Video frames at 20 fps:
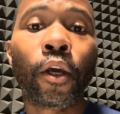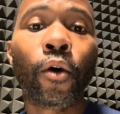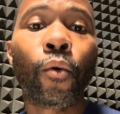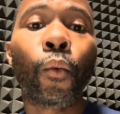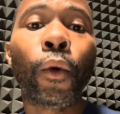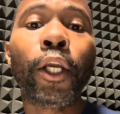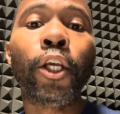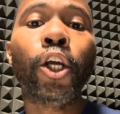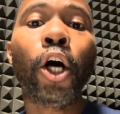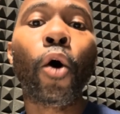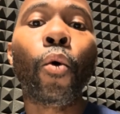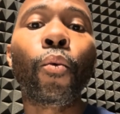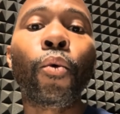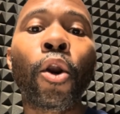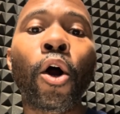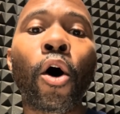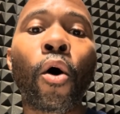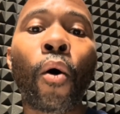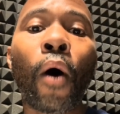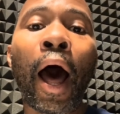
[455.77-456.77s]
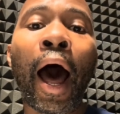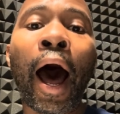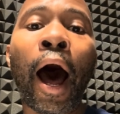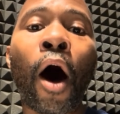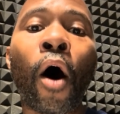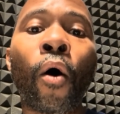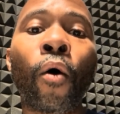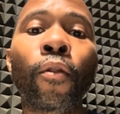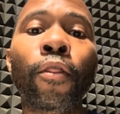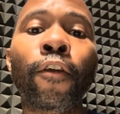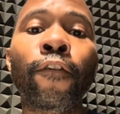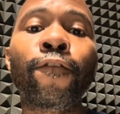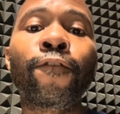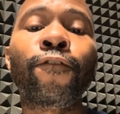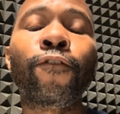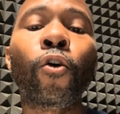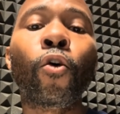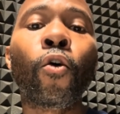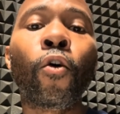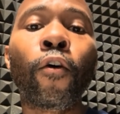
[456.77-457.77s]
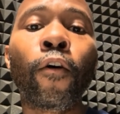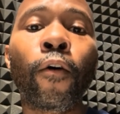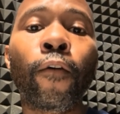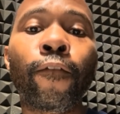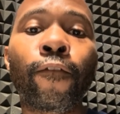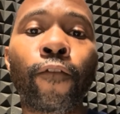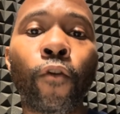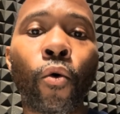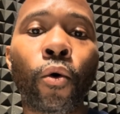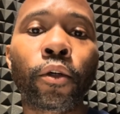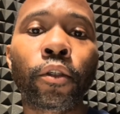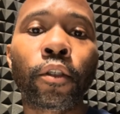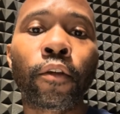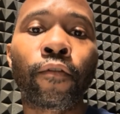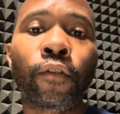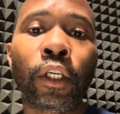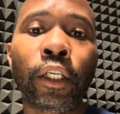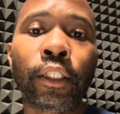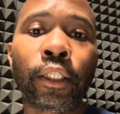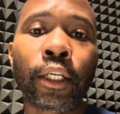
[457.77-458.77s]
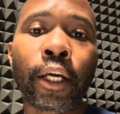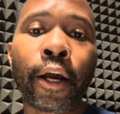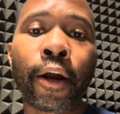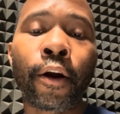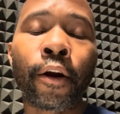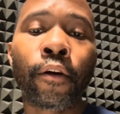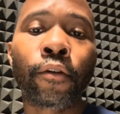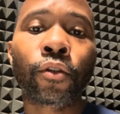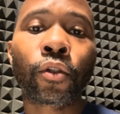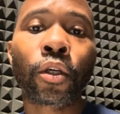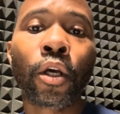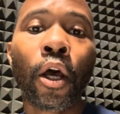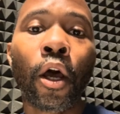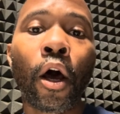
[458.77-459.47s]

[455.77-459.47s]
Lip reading: We don't know how the full force of these tariffs